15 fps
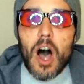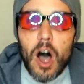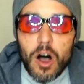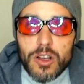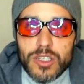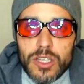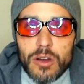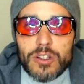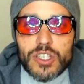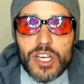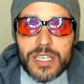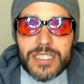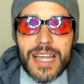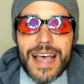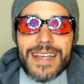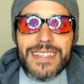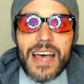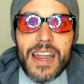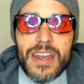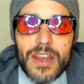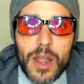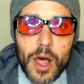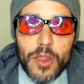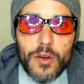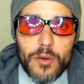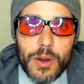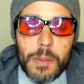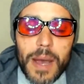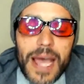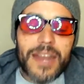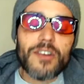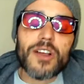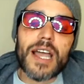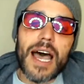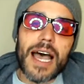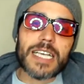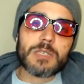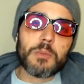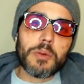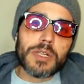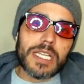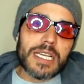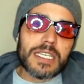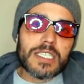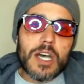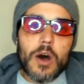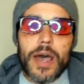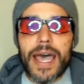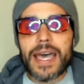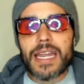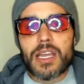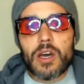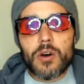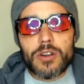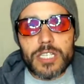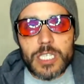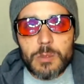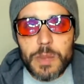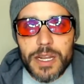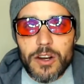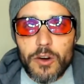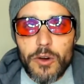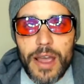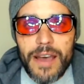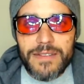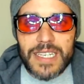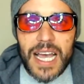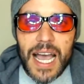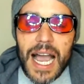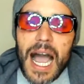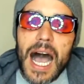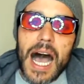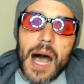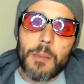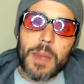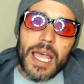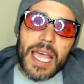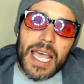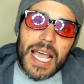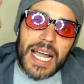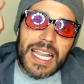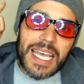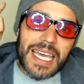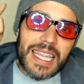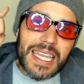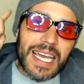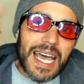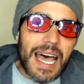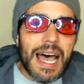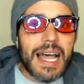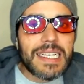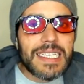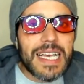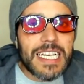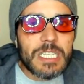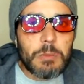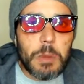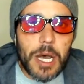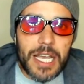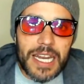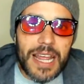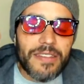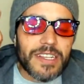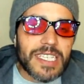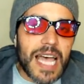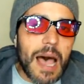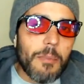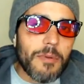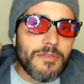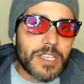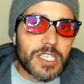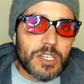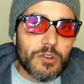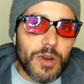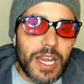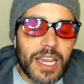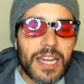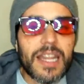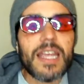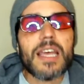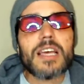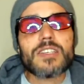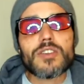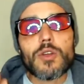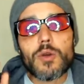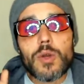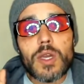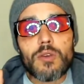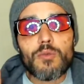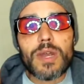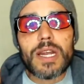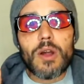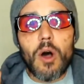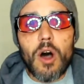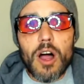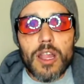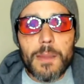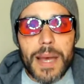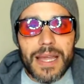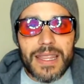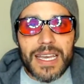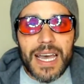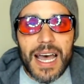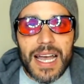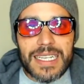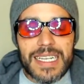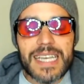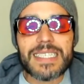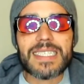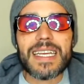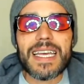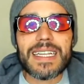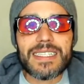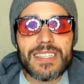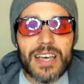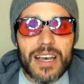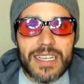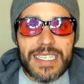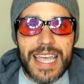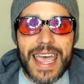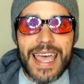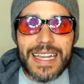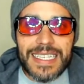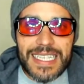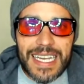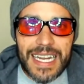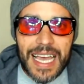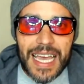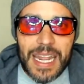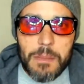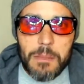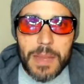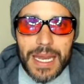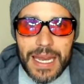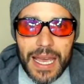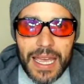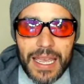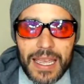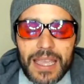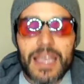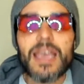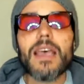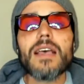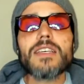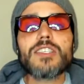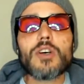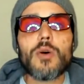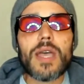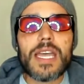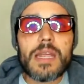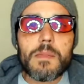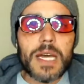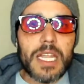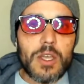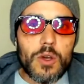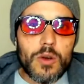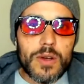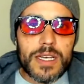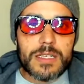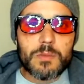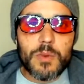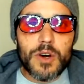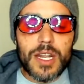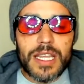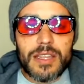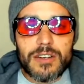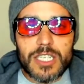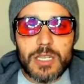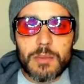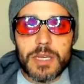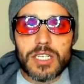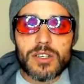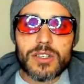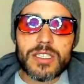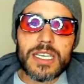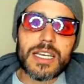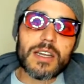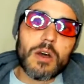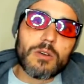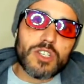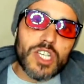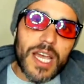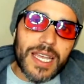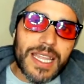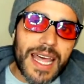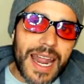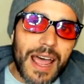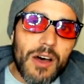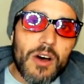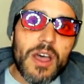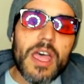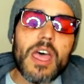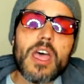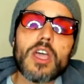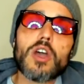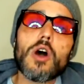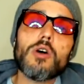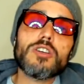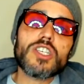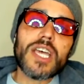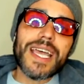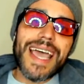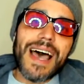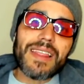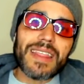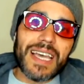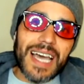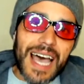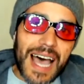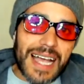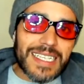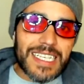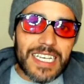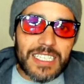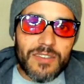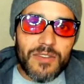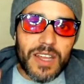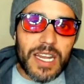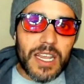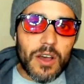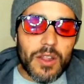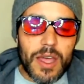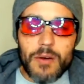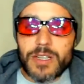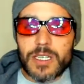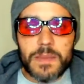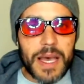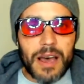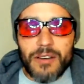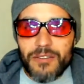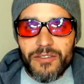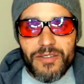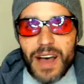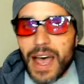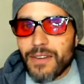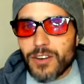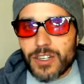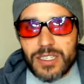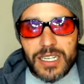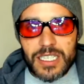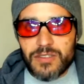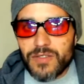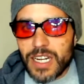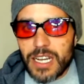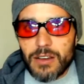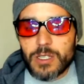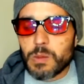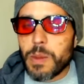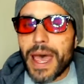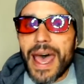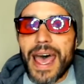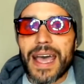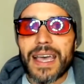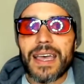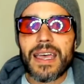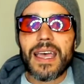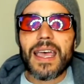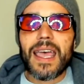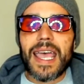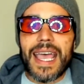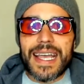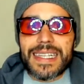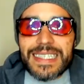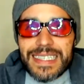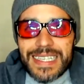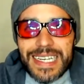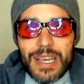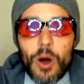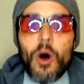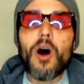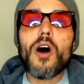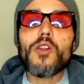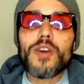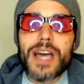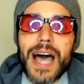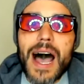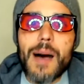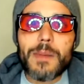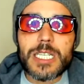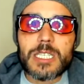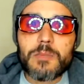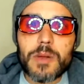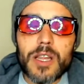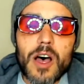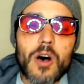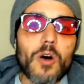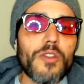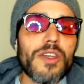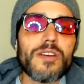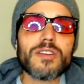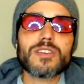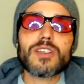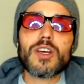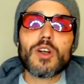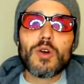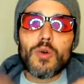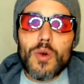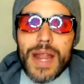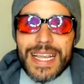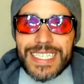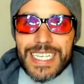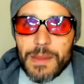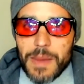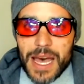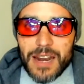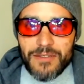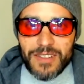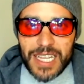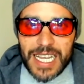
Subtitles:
Also, just as another reminder, guys, please go ahead and go to spinnercraft.com. Click the contest button on the top of the screen so you can read all about the contest. It does end tonight at midnight. So anybody who is putting their submissions in, go check that out. Go check out the contest video that was about 5 or 6 videos back and see all the comments below. There's crazy amount of